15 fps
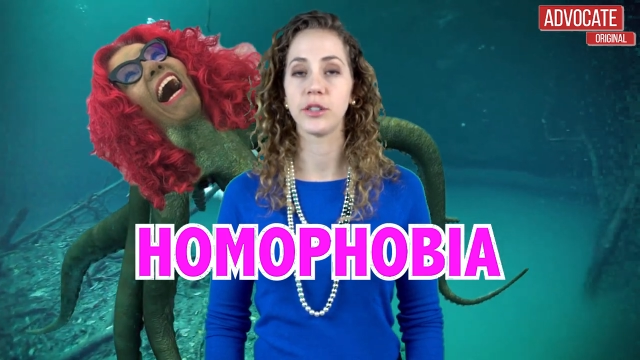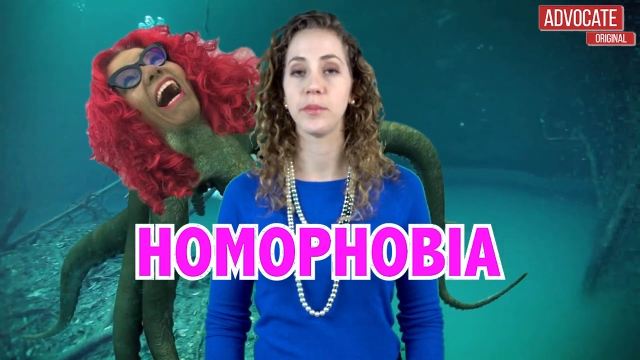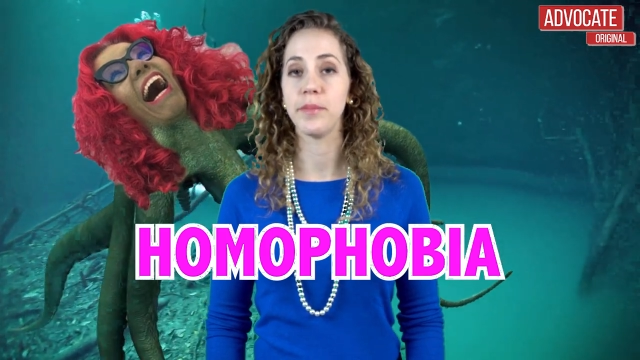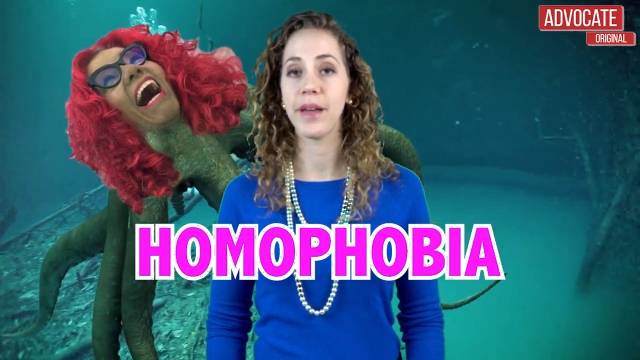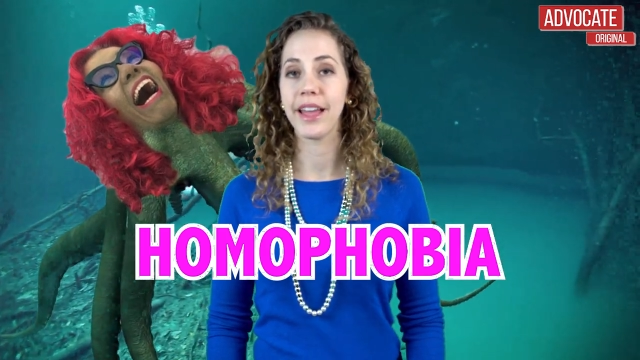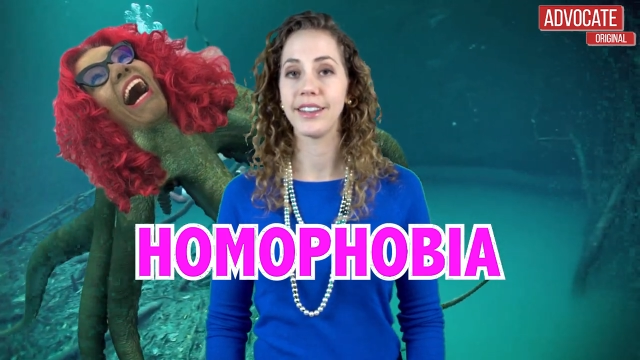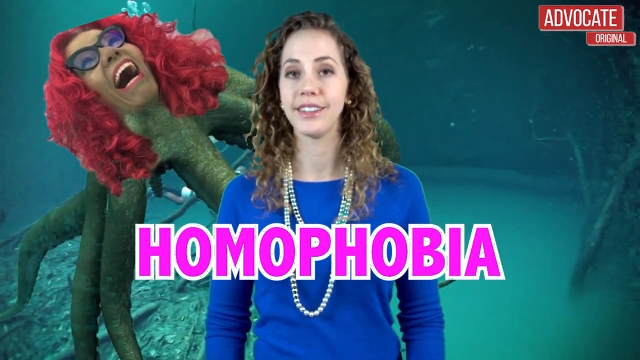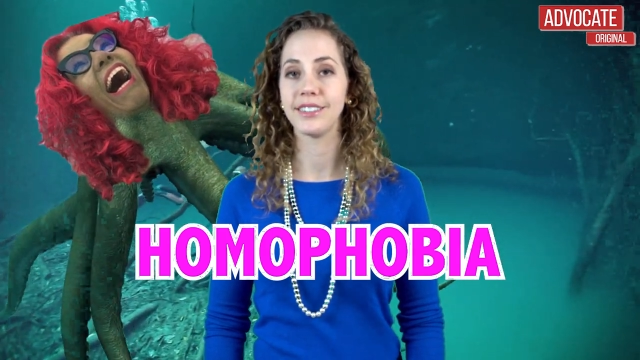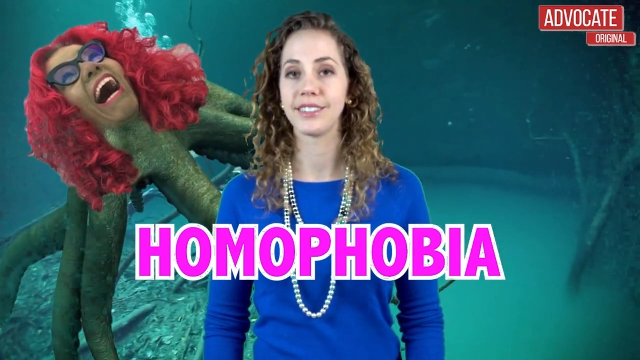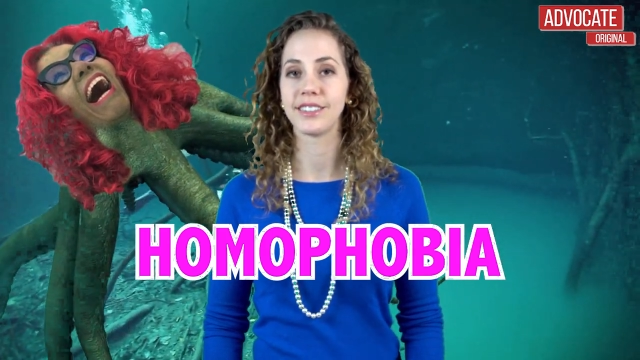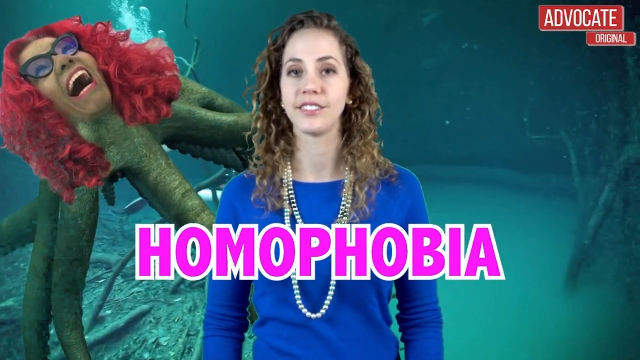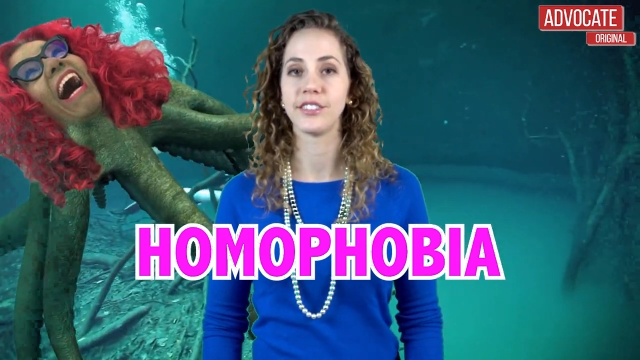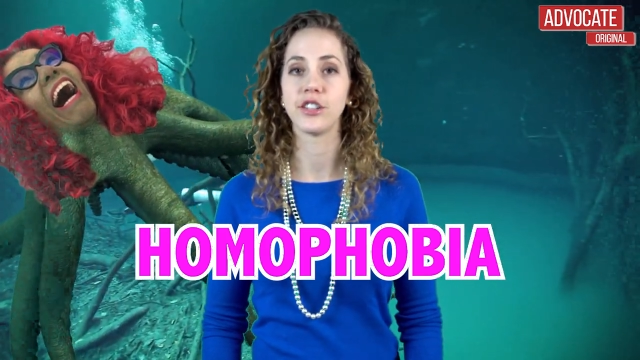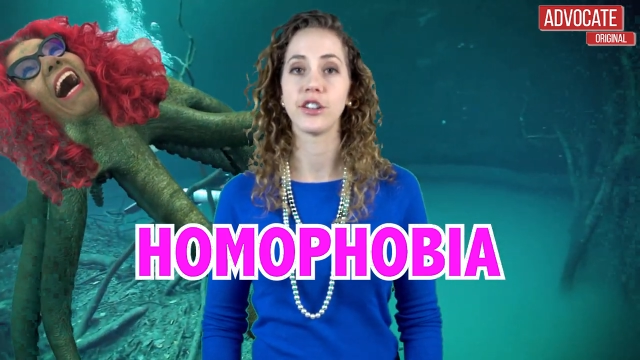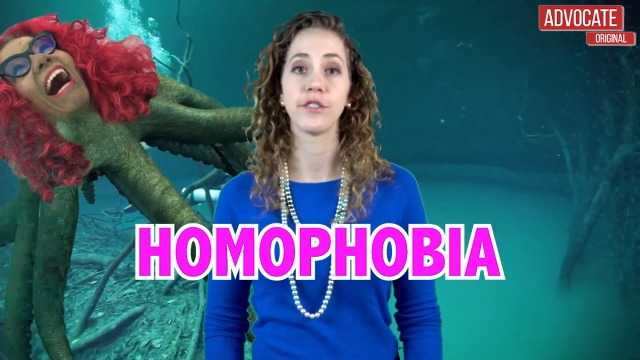to men is
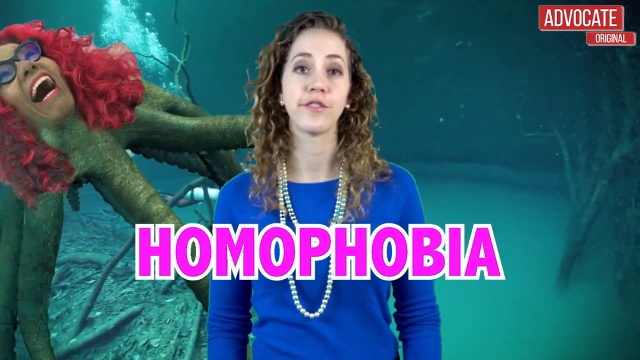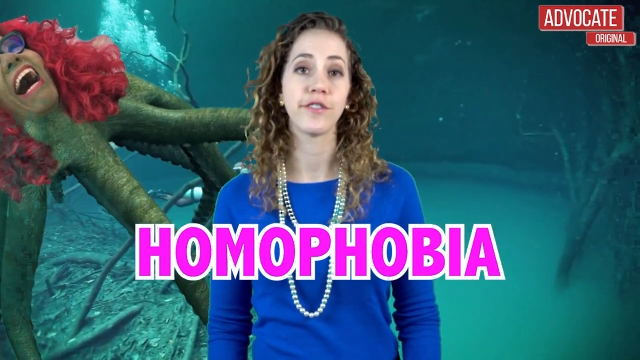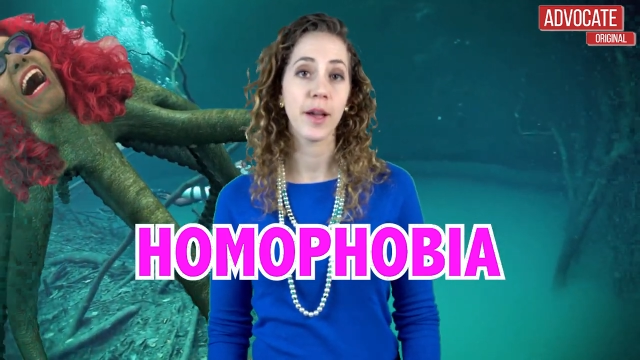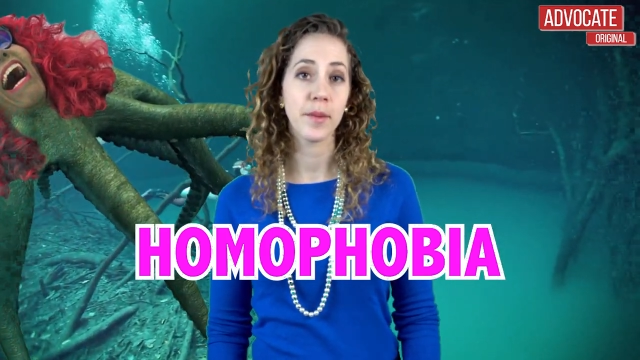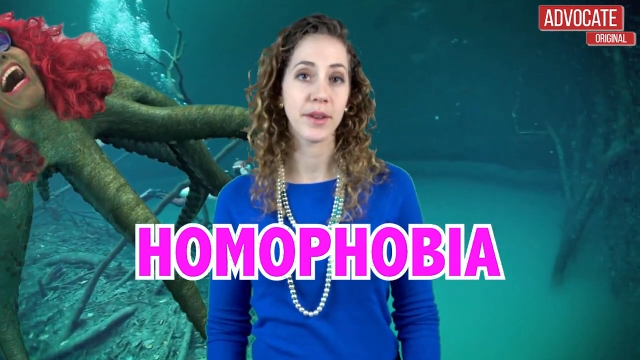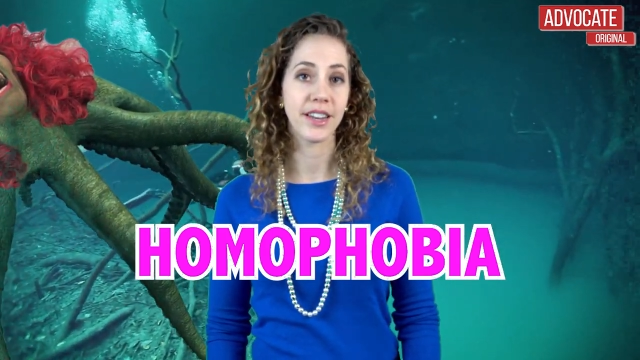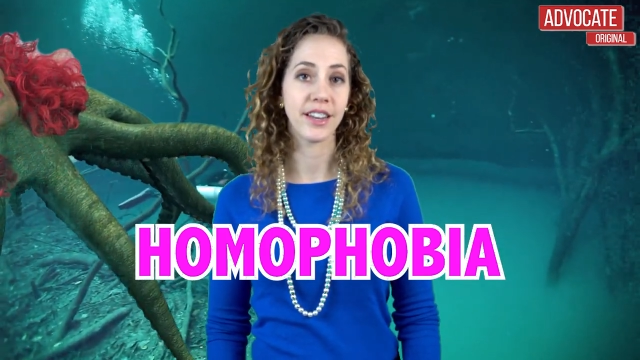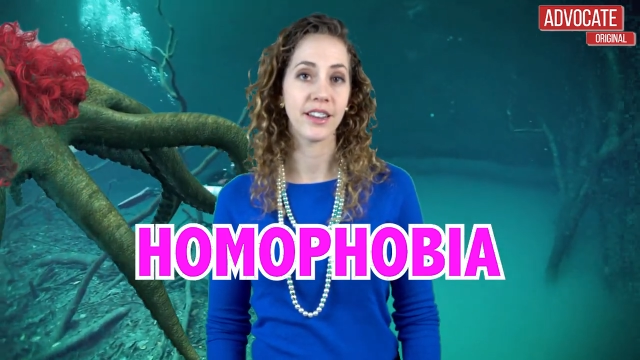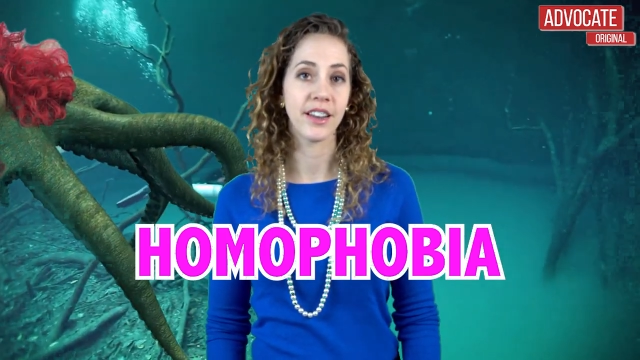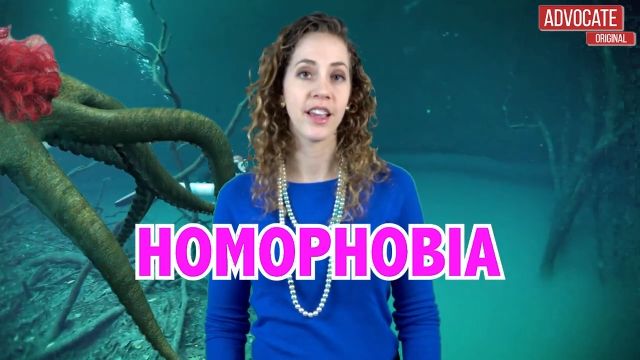considered feminine